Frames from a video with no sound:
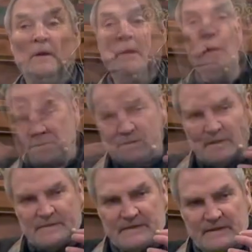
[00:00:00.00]
And so
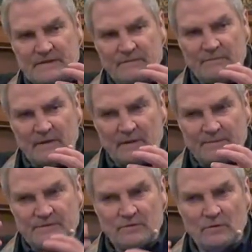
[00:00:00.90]
that sense of being
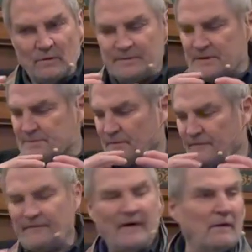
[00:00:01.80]
absorbed is
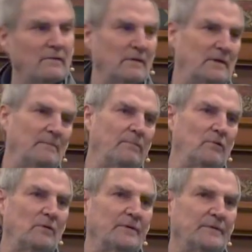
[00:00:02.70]
profoundly
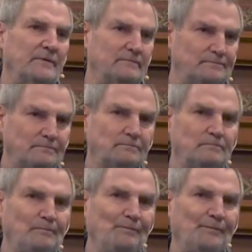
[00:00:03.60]
important.
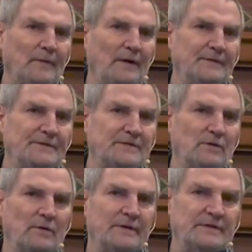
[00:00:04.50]
And
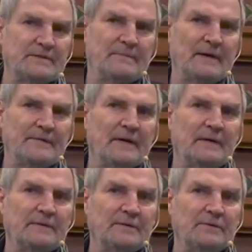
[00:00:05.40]
Wisconsin is about
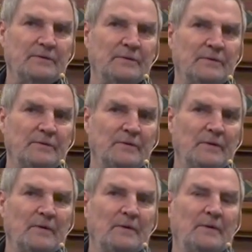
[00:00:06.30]
that, you know.
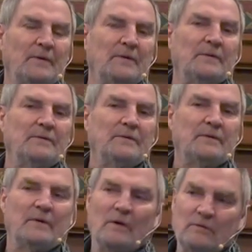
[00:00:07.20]
The
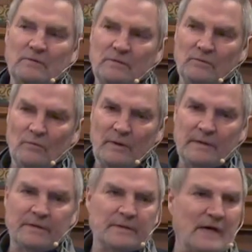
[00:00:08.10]
golden
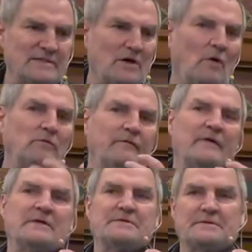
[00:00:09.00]
wind has hold of
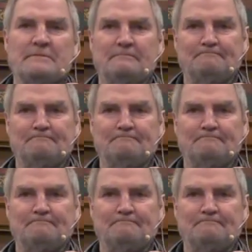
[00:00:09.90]
us.